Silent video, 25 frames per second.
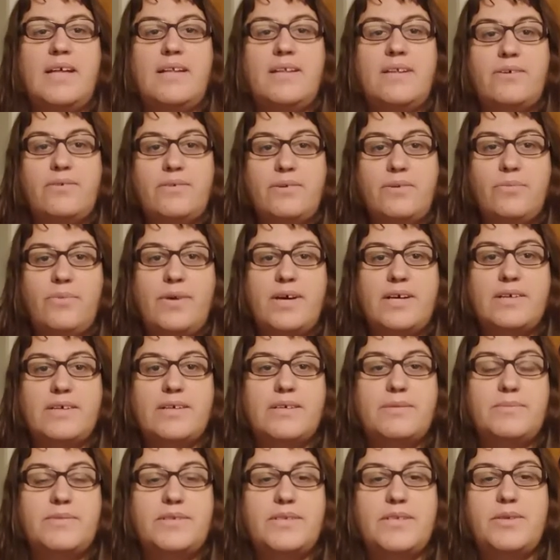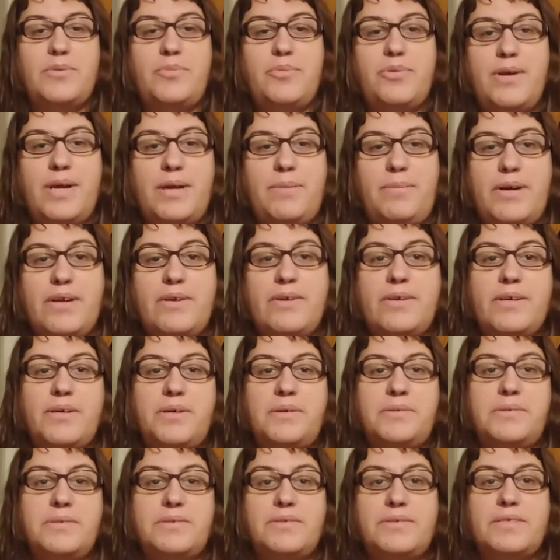Hello and welcome to the
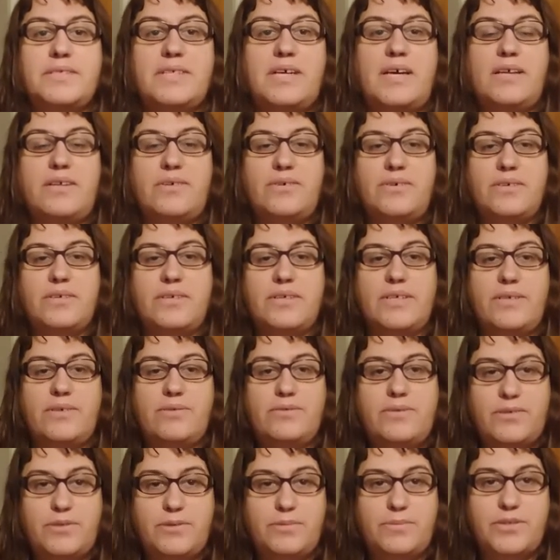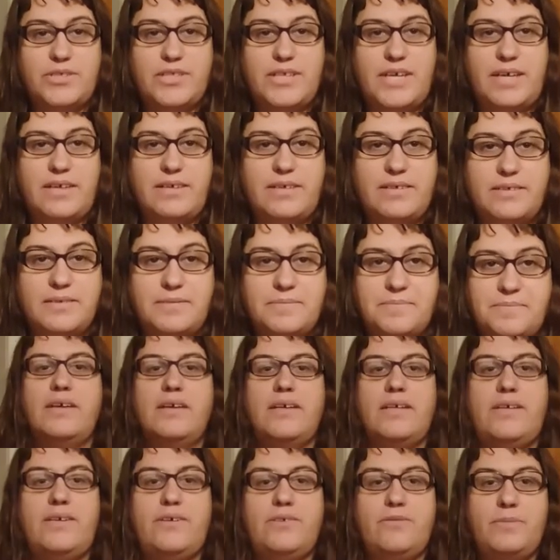primaryodors.org YouTube channel.
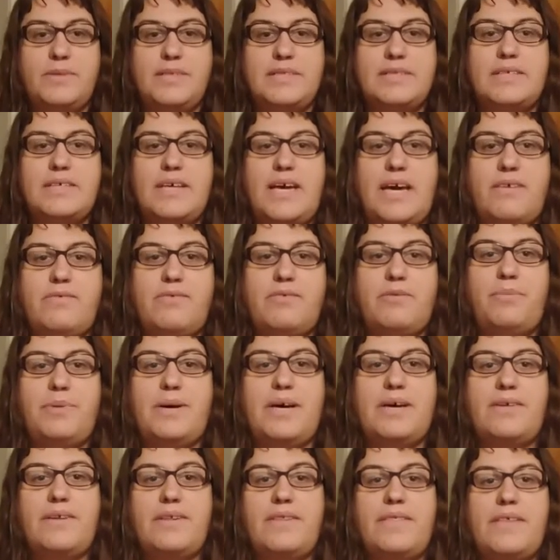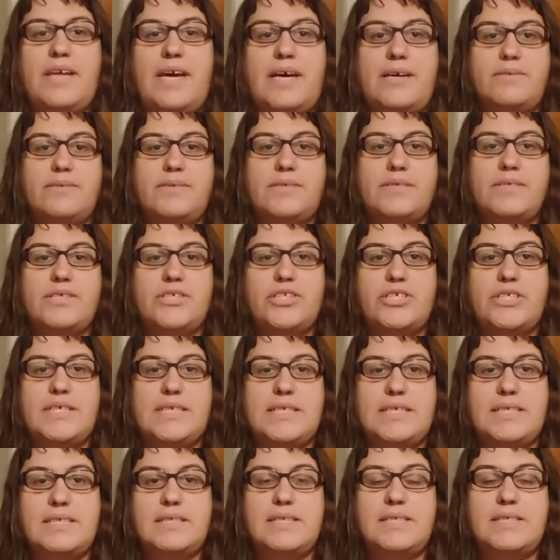Humans have about 1,000
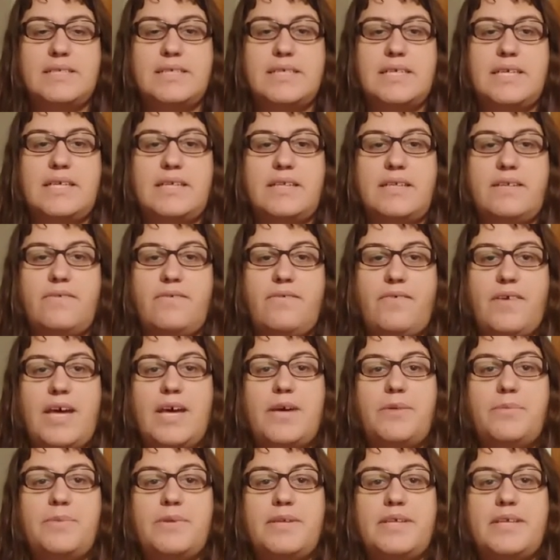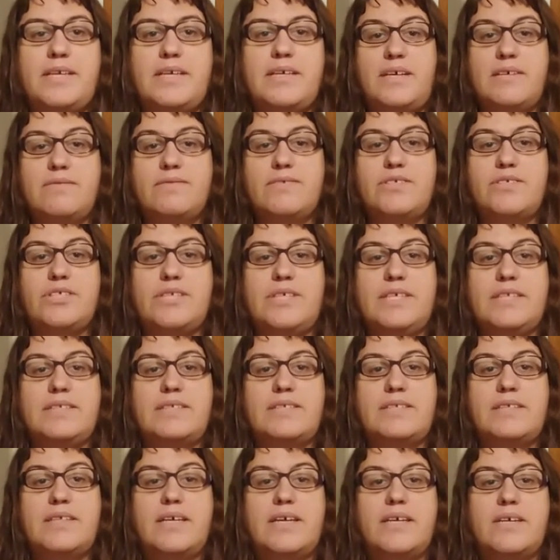genes in the family of
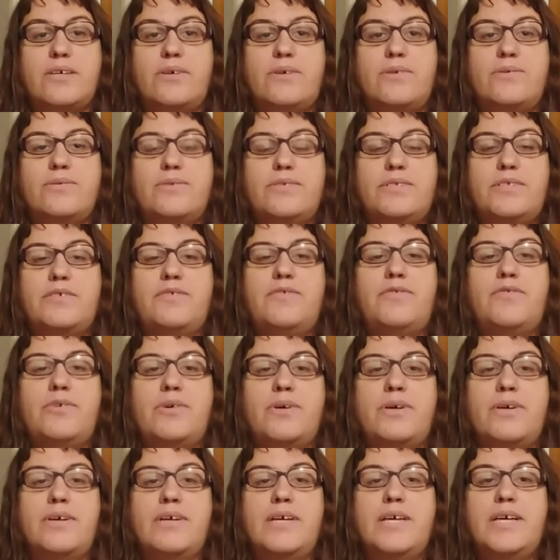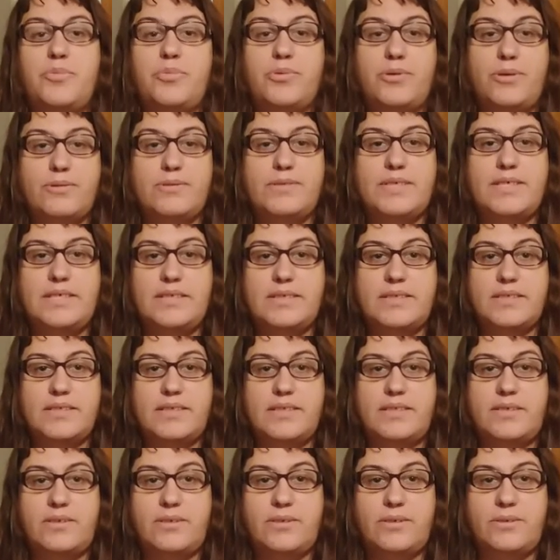genes that codes for the proteins
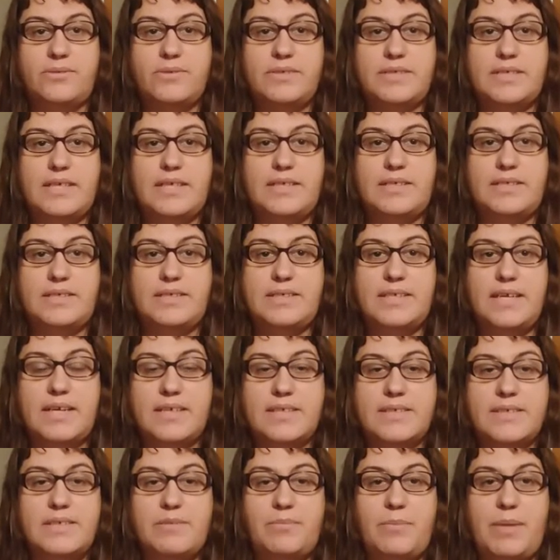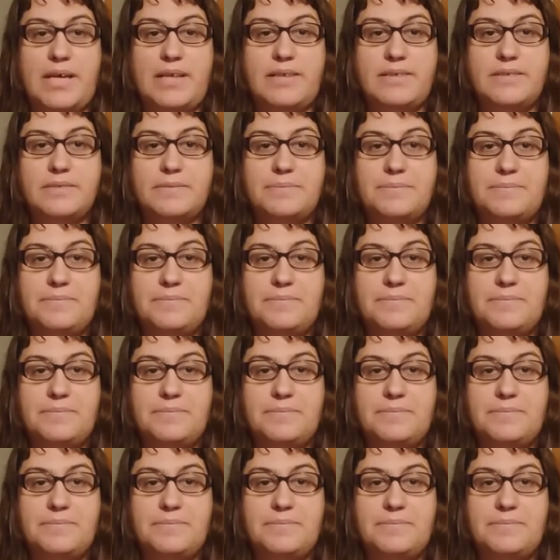in the nose that detect smell.